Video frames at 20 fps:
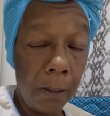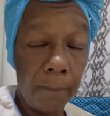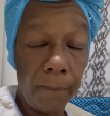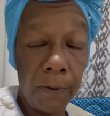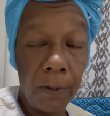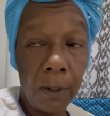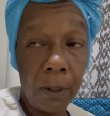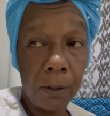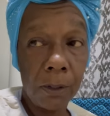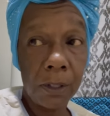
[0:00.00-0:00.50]

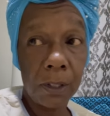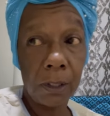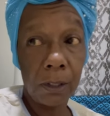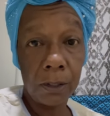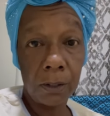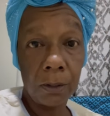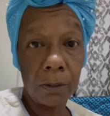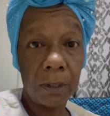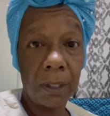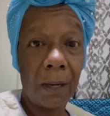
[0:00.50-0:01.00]
you know,
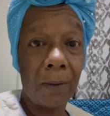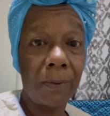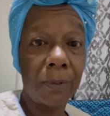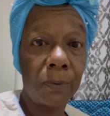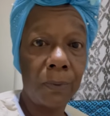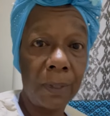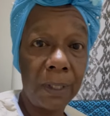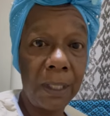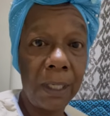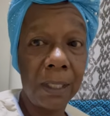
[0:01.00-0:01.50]
sisters that was
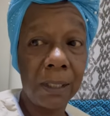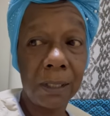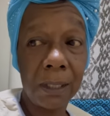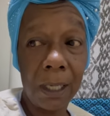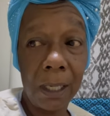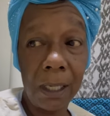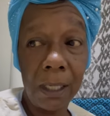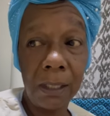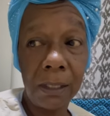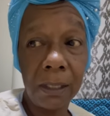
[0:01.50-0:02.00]
really his
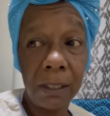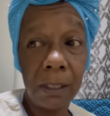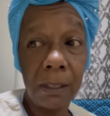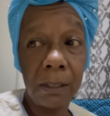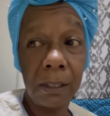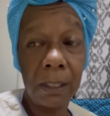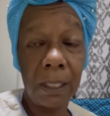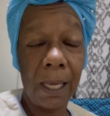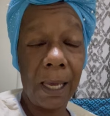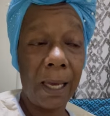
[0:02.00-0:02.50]
cousins.
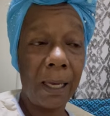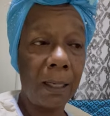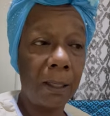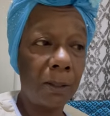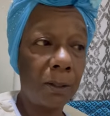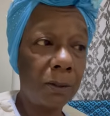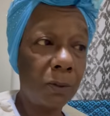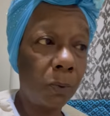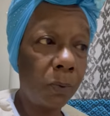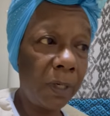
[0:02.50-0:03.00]
He had a
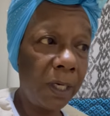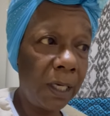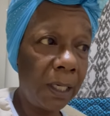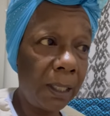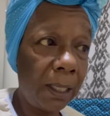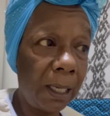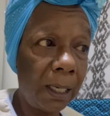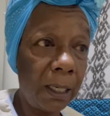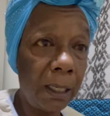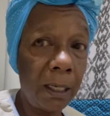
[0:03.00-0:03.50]
twin
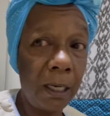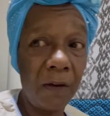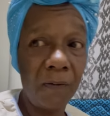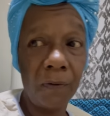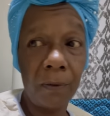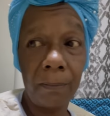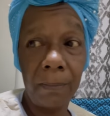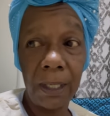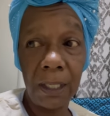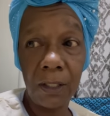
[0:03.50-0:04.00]
that he
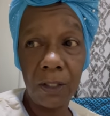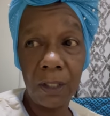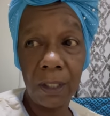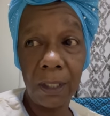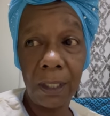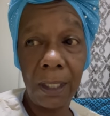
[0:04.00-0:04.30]
never mentioned.